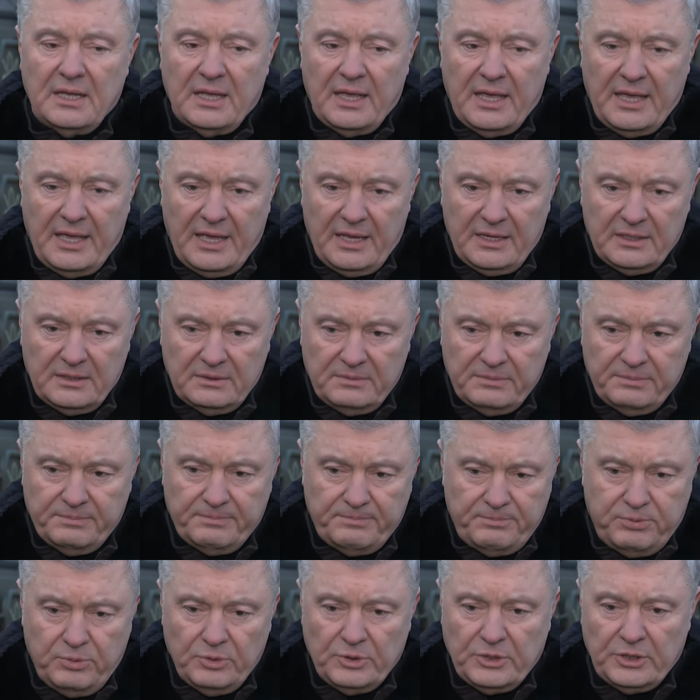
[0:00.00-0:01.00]
And
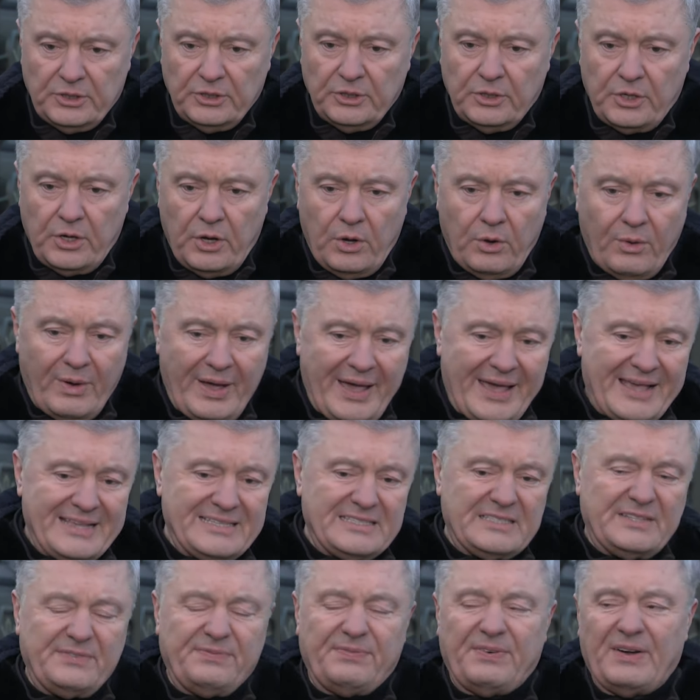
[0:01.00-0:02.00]
Putin go
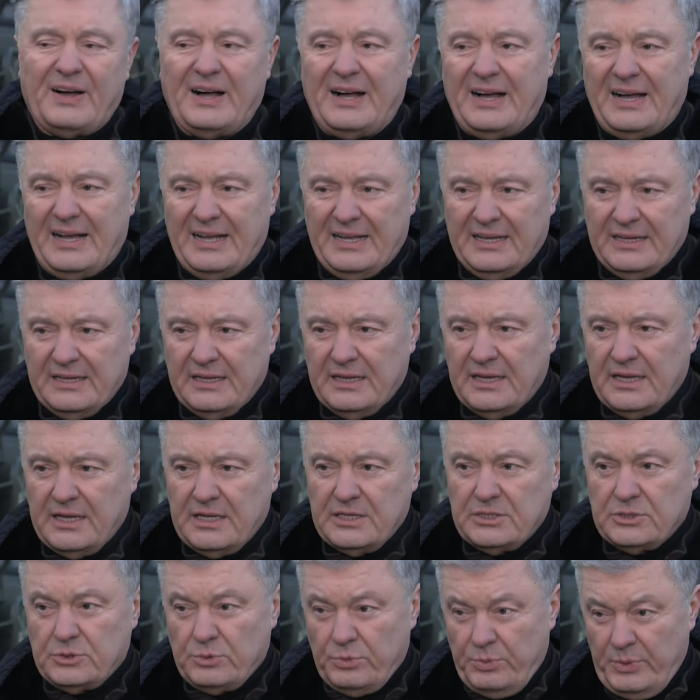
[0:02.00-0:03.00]
as far
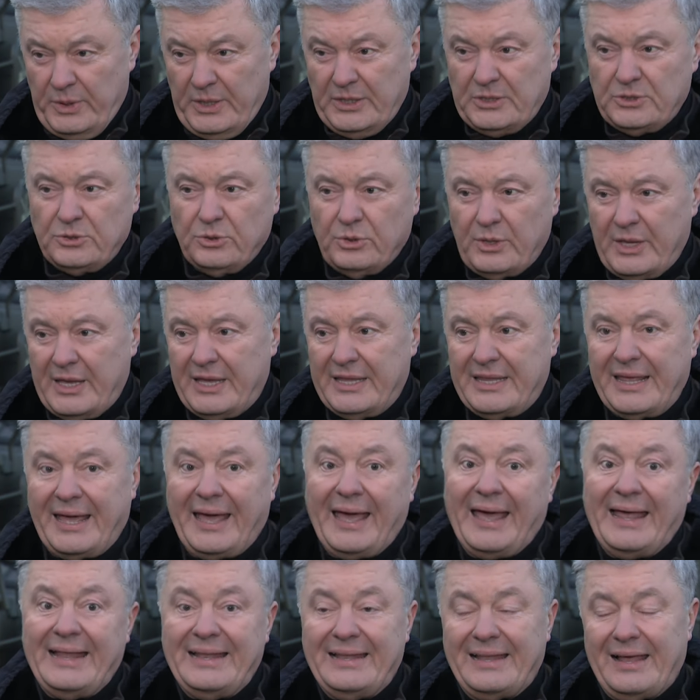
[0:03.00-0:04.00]
as we together
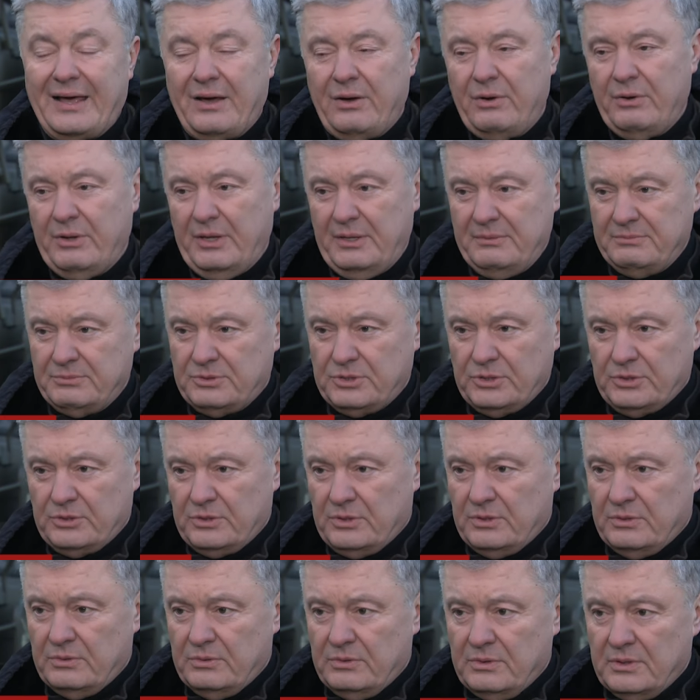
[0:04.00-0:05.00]
allow him to
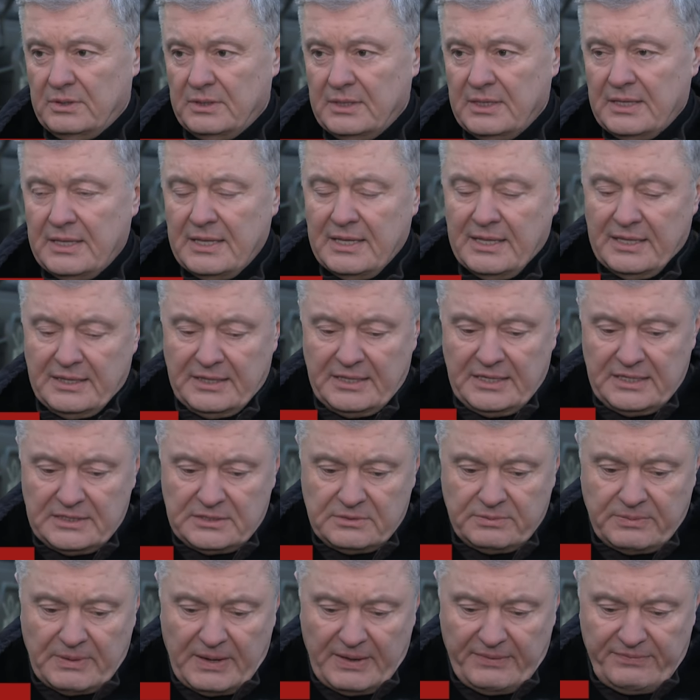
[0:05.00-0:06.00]
go.
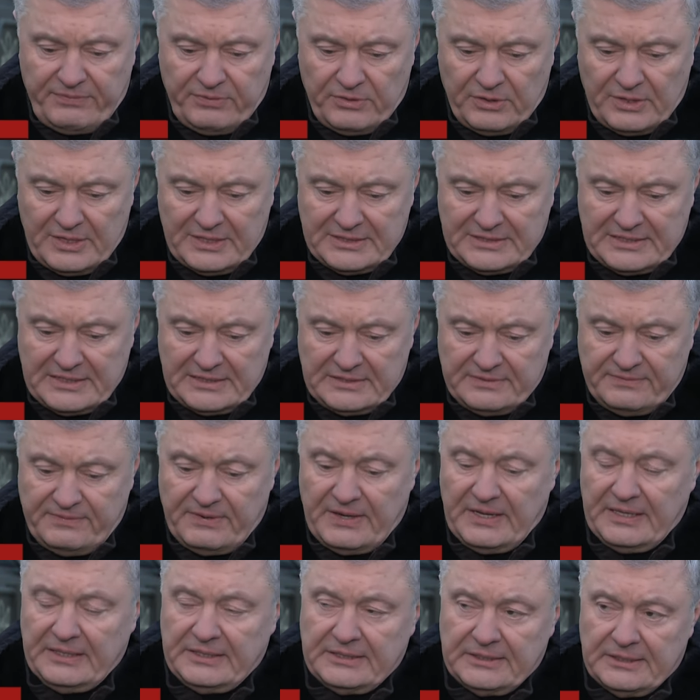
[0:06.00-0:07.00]
That's why for us is
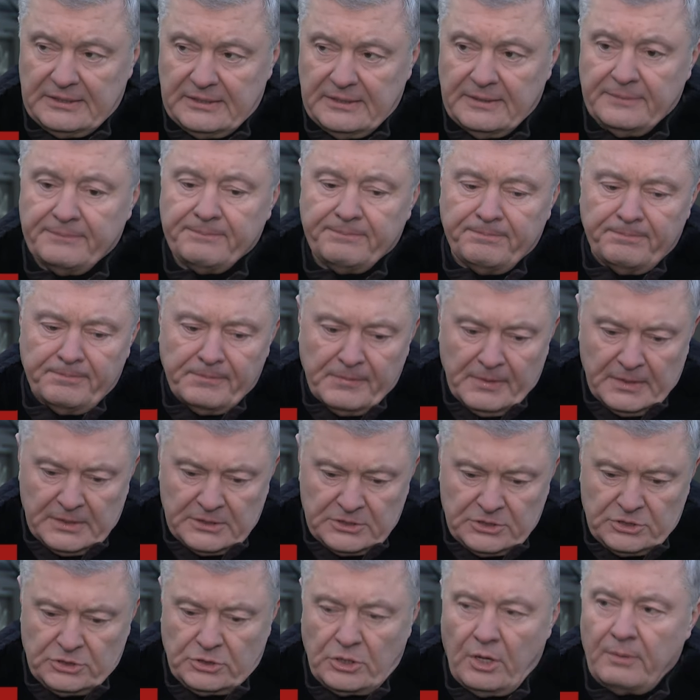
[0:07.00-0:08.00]
vital.
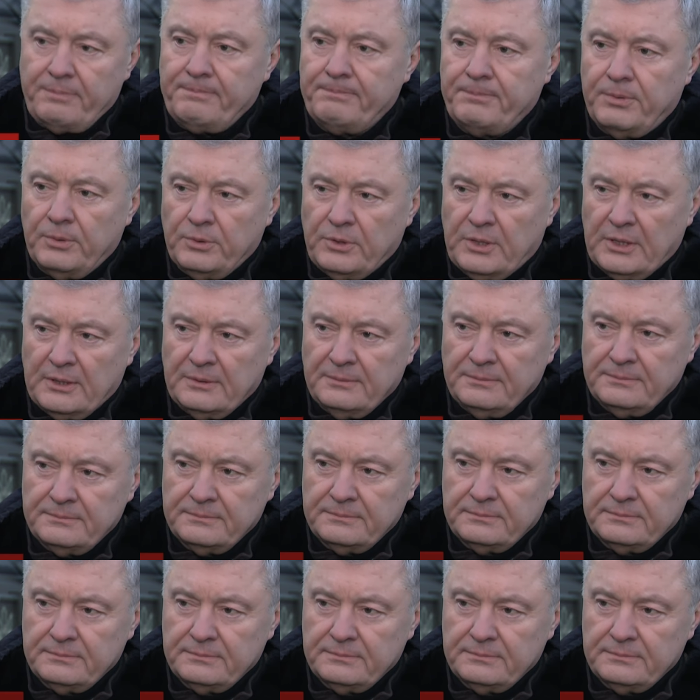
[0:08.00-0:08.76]
Stop Putin.